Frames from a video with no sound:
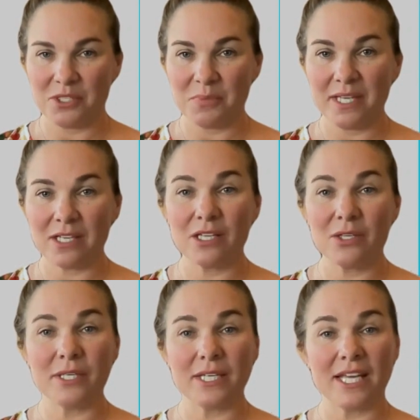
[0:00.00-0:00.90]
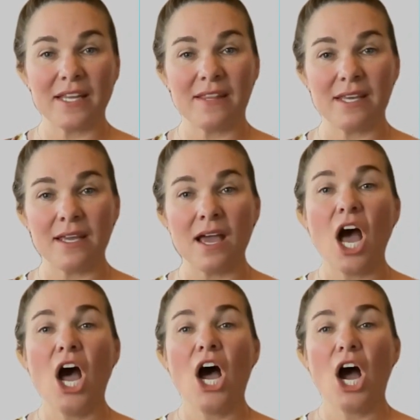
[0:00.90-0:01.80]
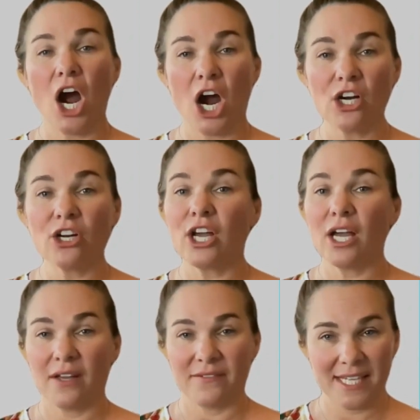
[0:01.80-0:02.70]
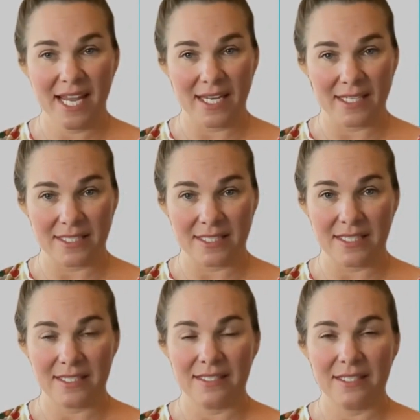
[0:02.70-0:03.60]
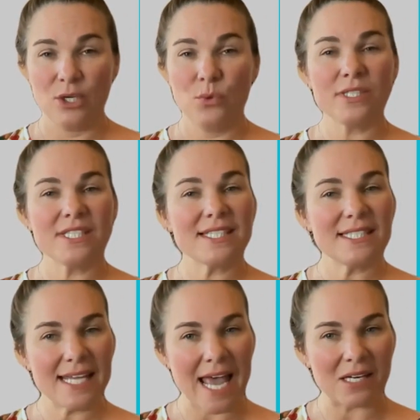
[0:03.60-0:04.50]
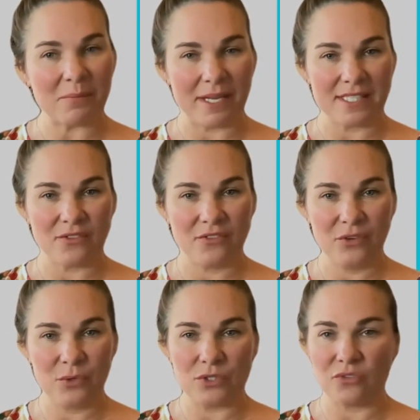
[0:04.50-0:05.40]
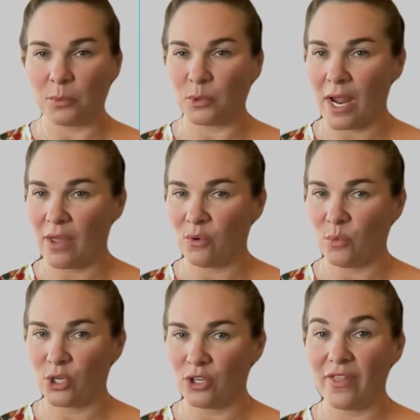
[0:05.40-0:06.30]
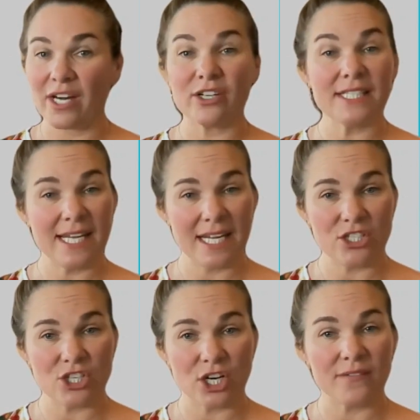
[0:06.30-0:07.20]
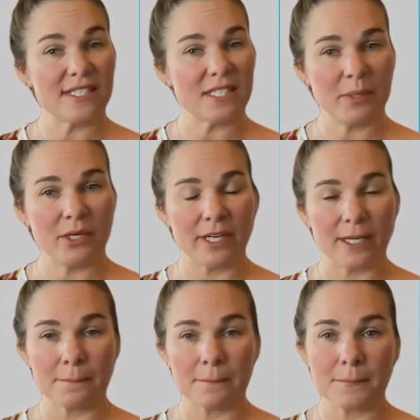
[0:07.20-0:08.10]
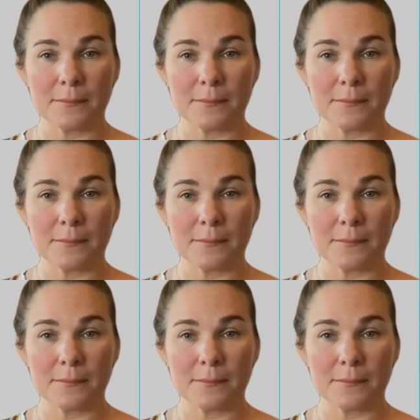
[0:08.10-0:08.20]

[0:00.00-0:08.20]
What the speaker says: to be included in the Ark of Taste, which is a database of foods from around the world that are in danger of disappearing.